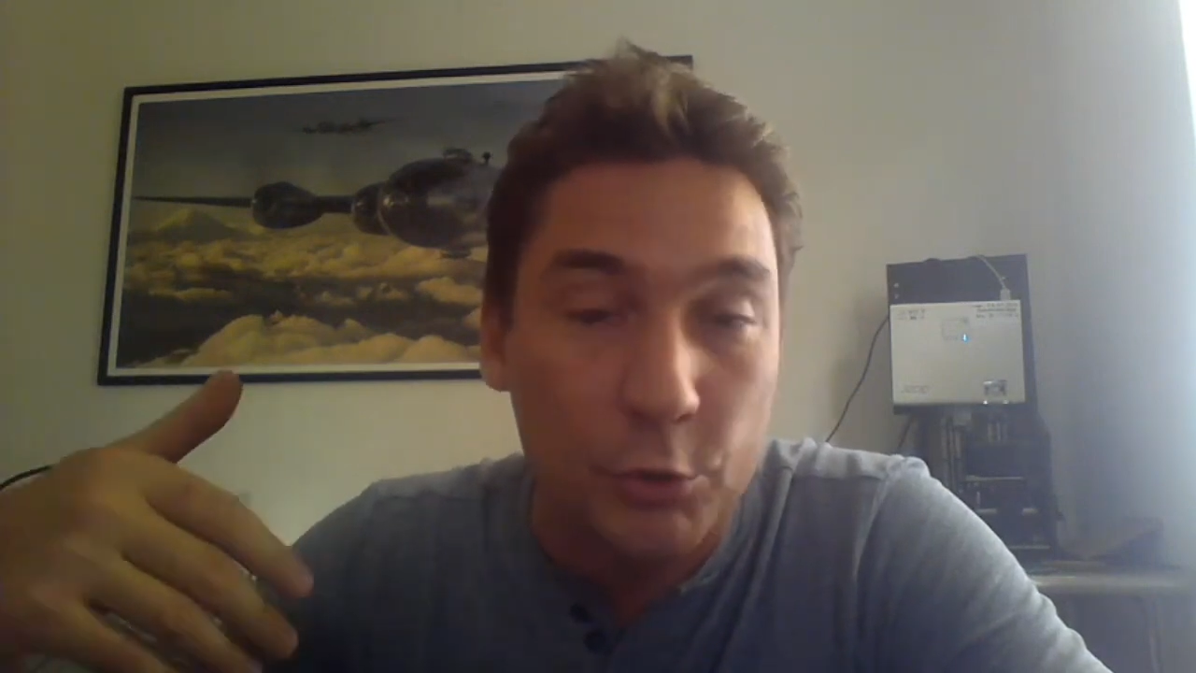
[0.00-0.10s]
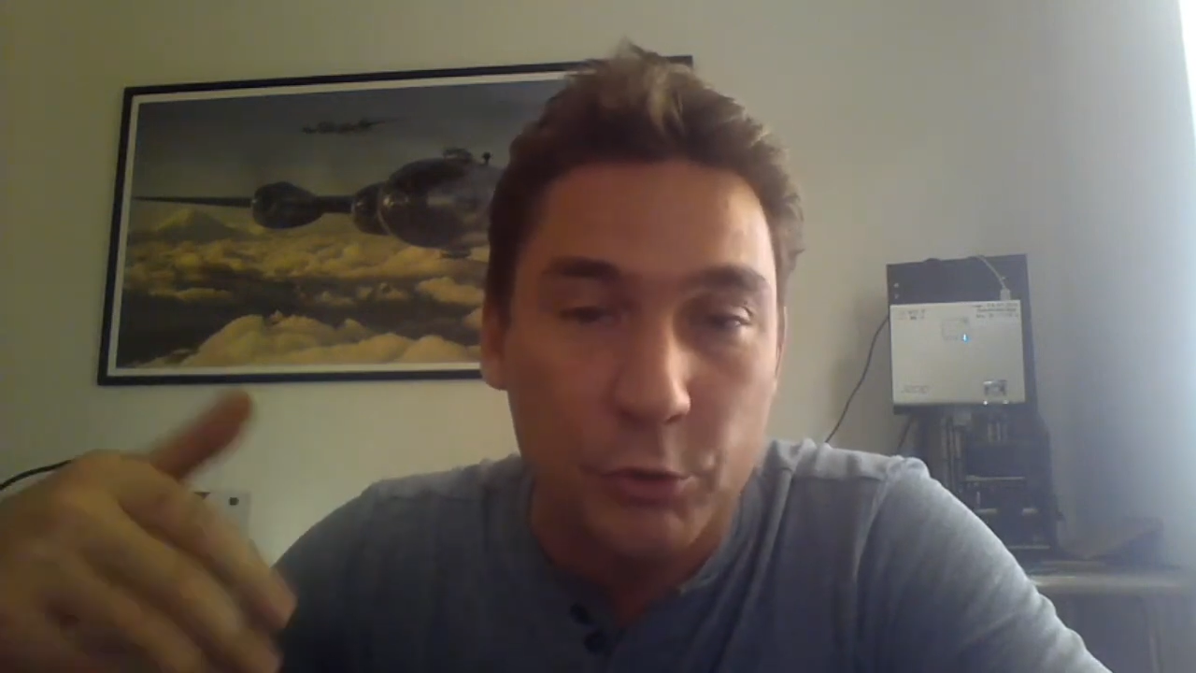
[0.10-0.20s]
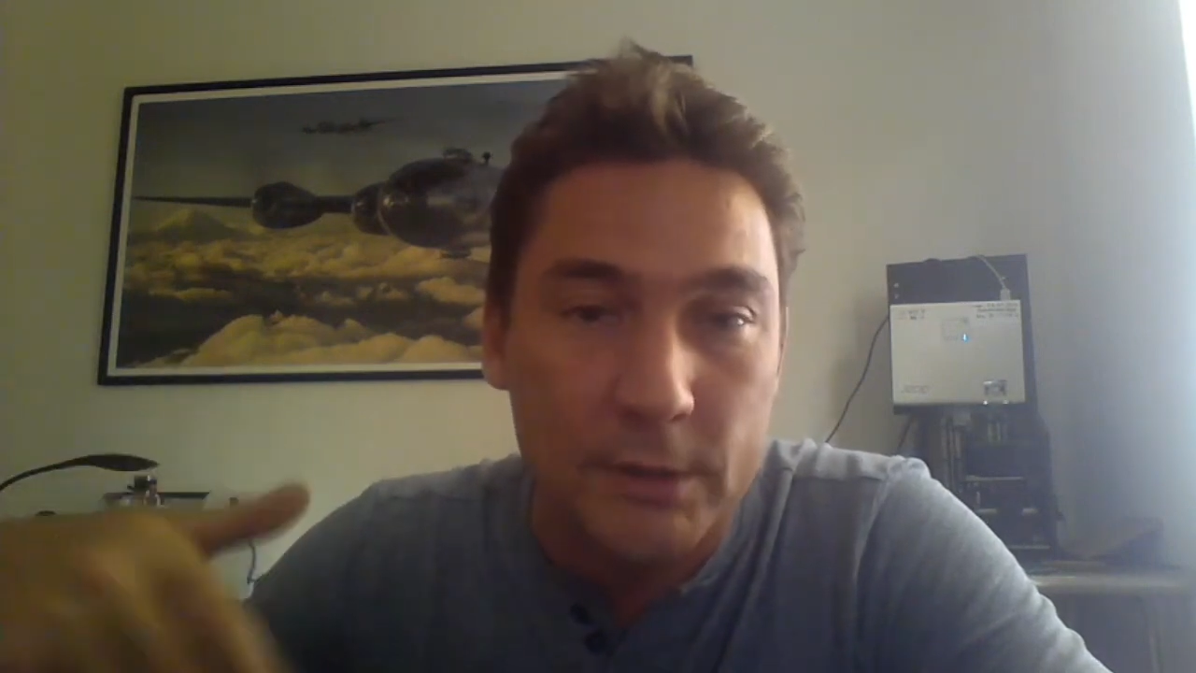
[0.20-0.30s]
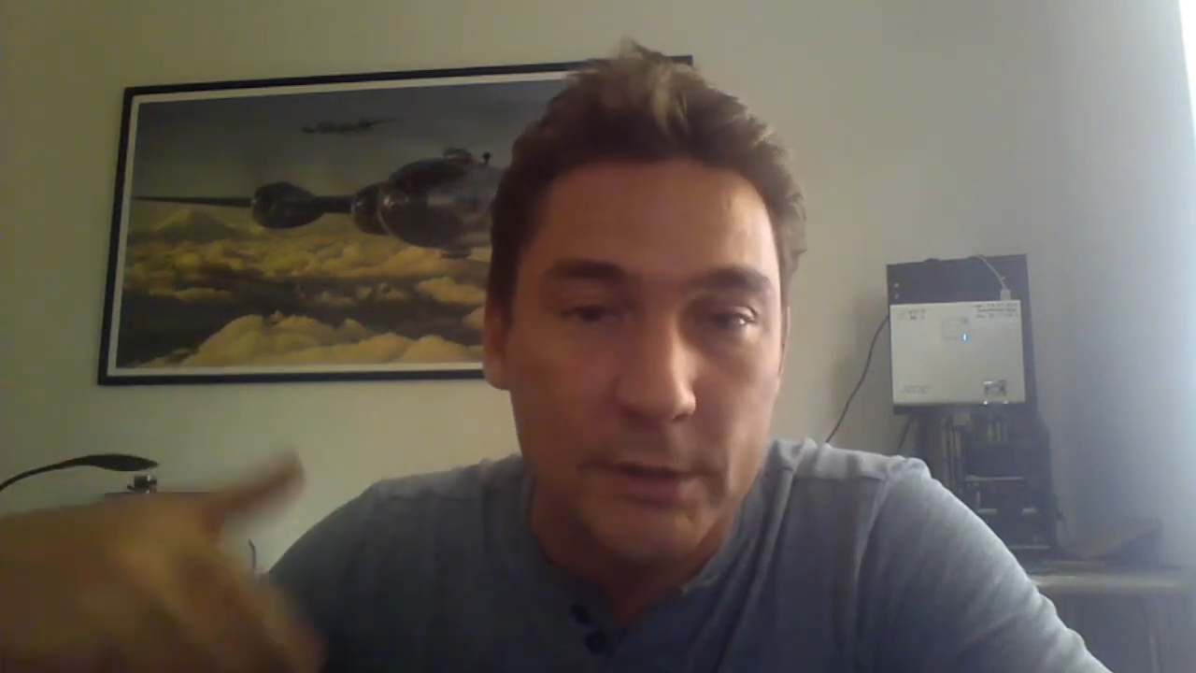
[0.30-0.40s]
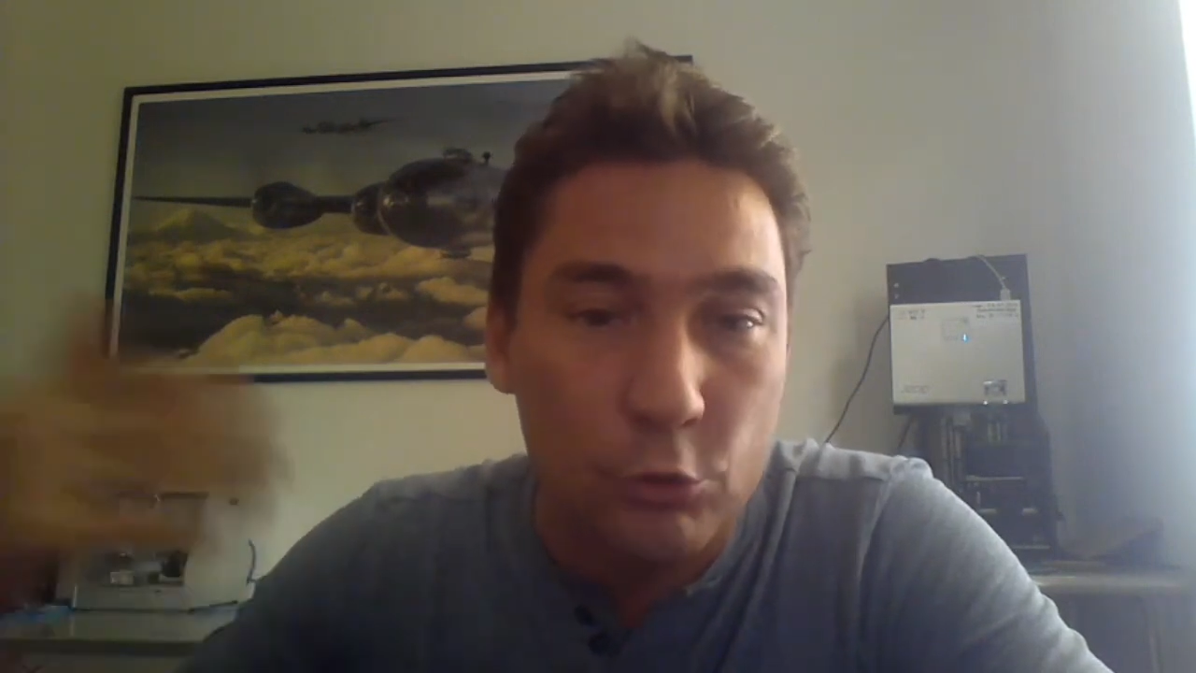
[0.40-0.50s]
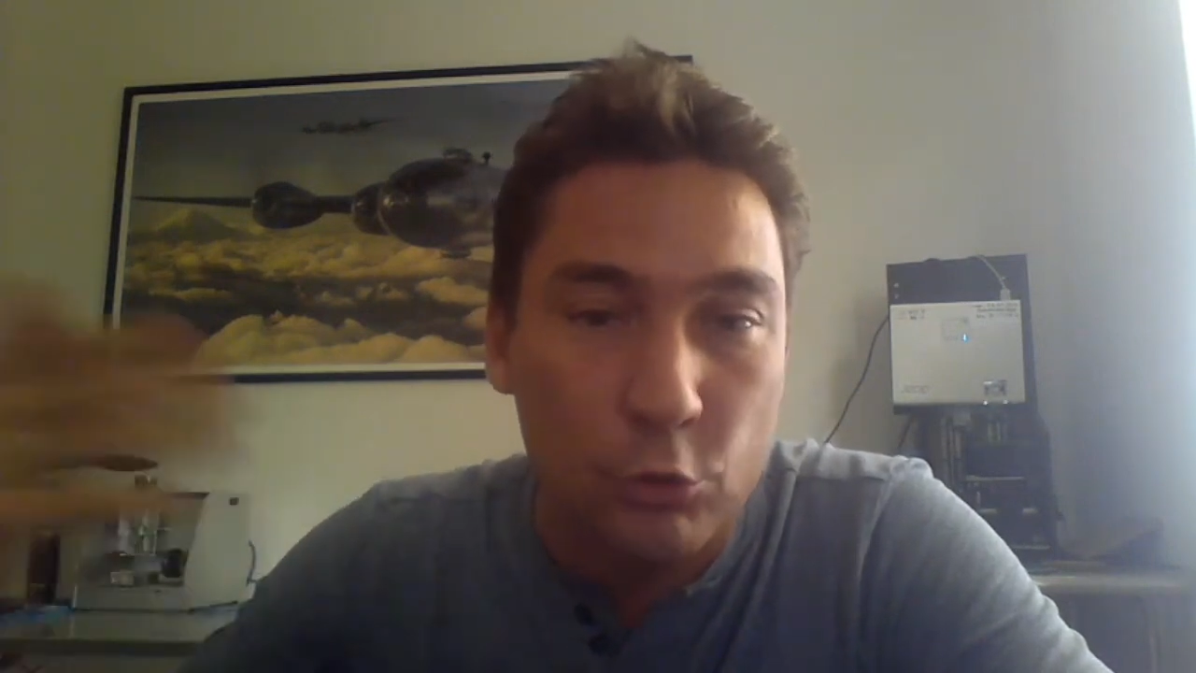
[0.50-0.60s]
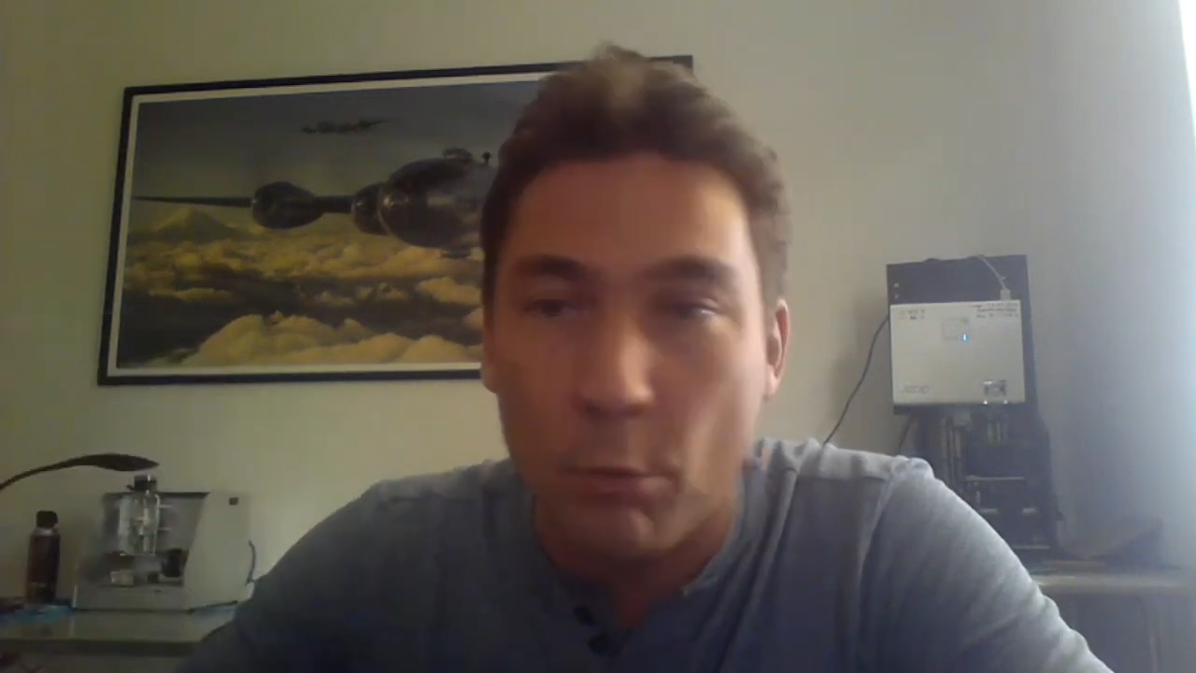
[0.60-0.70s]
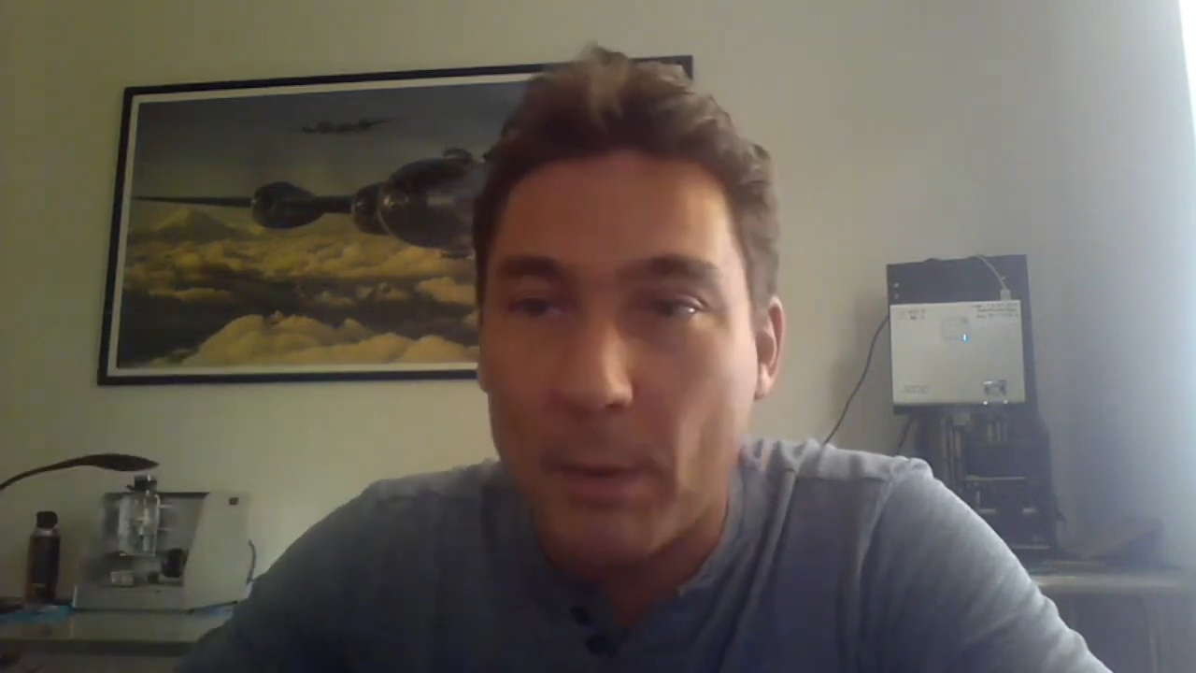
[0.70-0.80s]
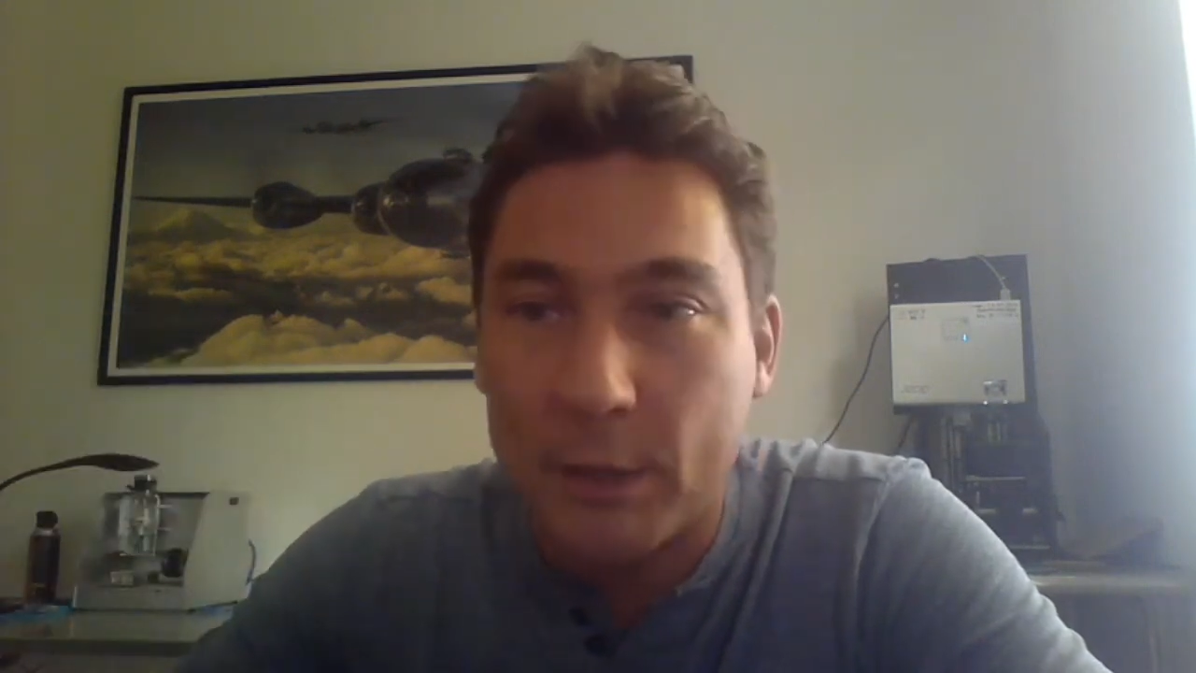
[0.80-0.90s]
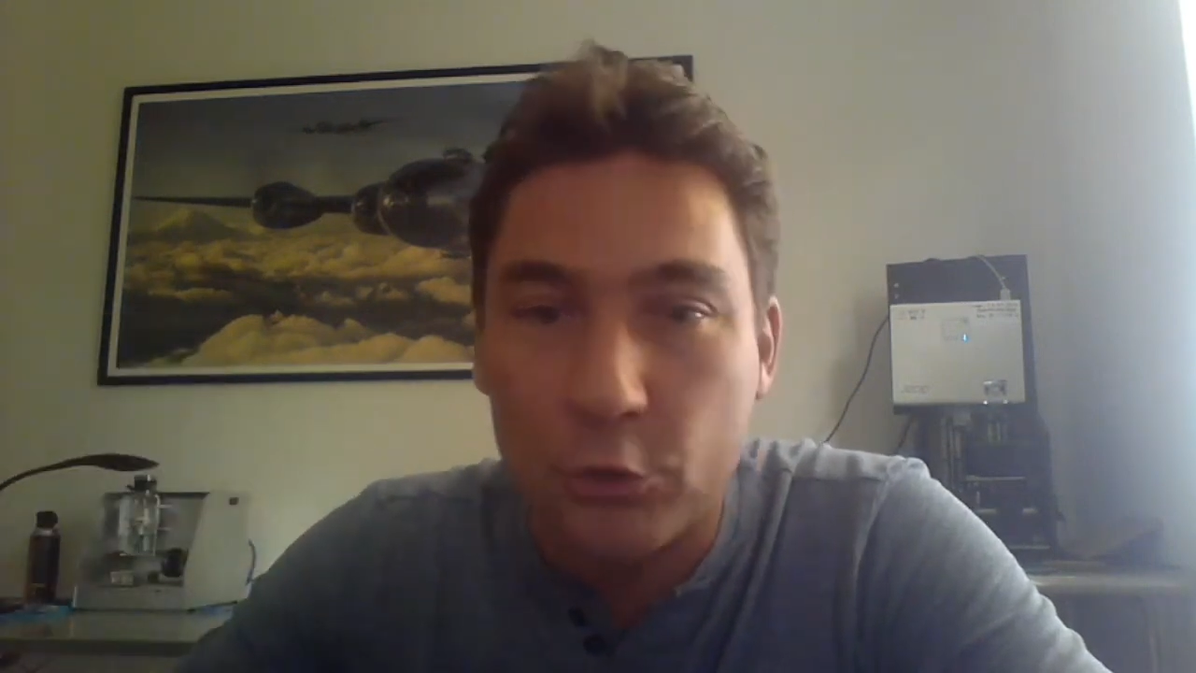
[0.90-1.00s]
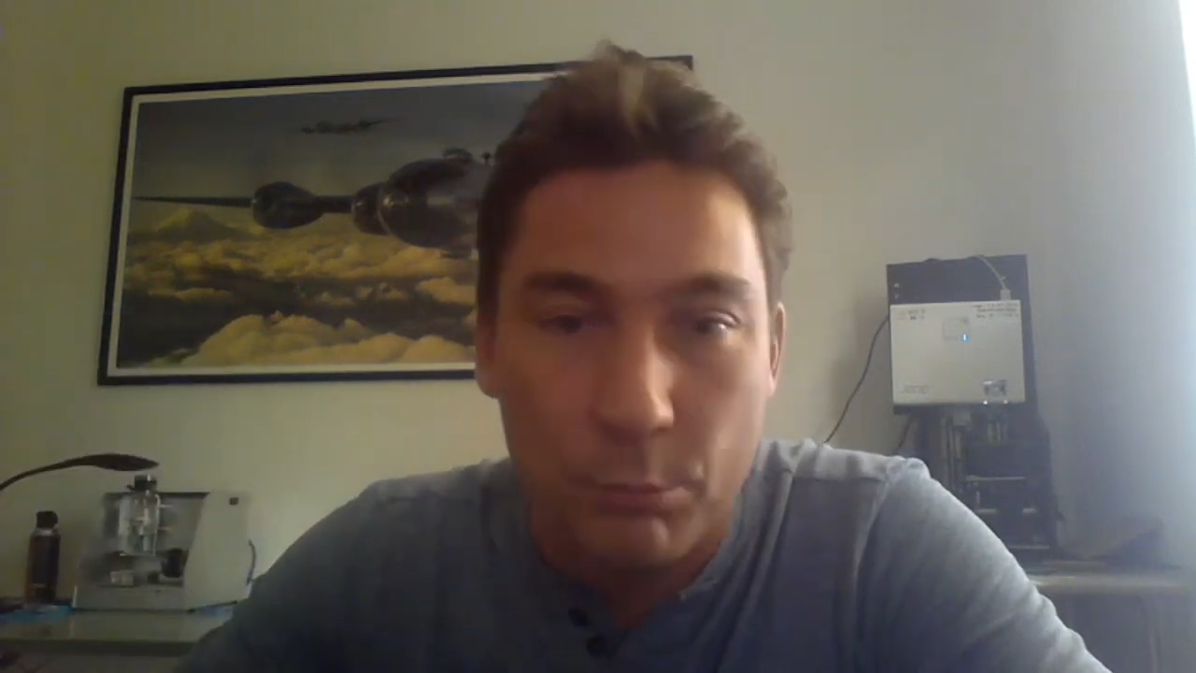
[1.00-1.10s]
opportunity to go back